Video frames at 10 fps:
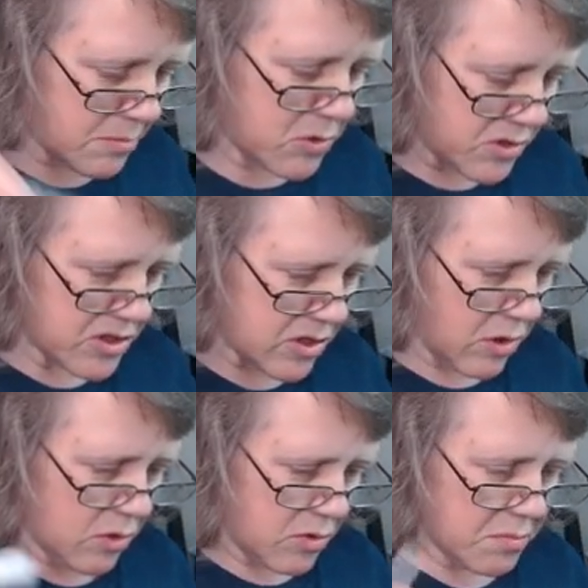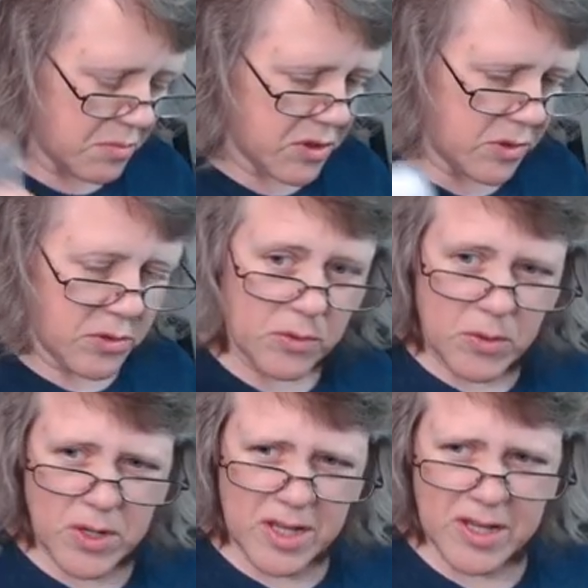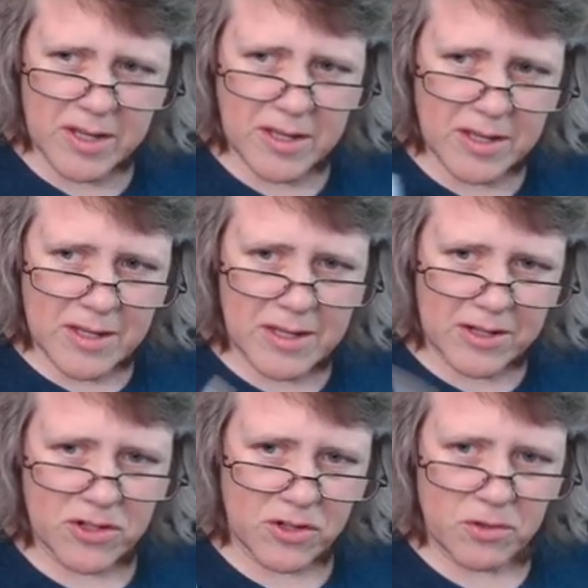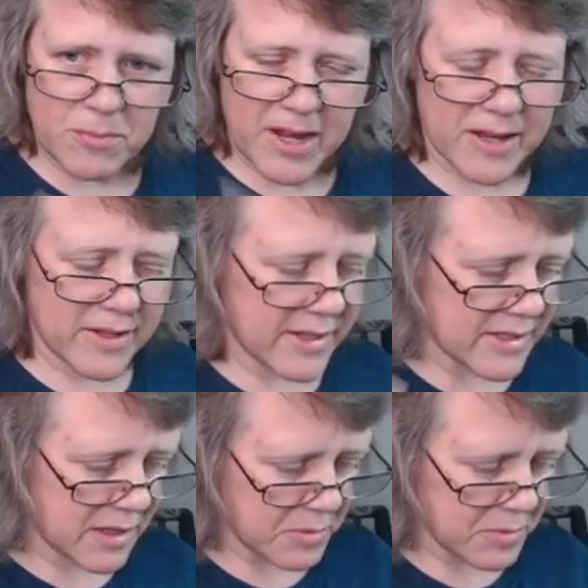Moonstone Blue to do my highlights on the